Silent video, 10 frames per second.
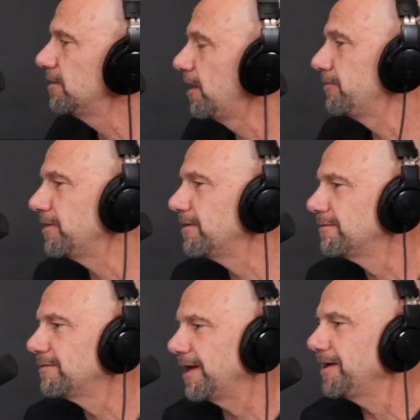Love it.
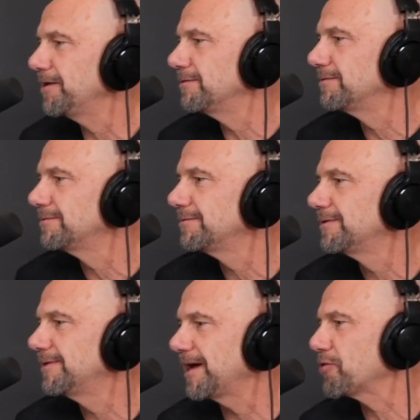Thank you.
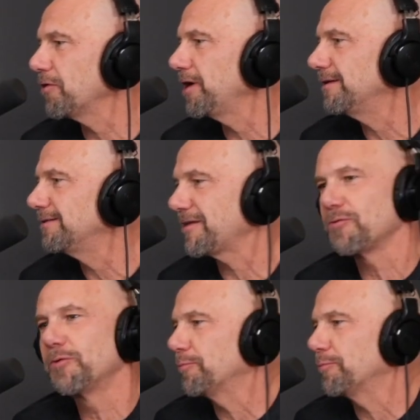That's great. That's what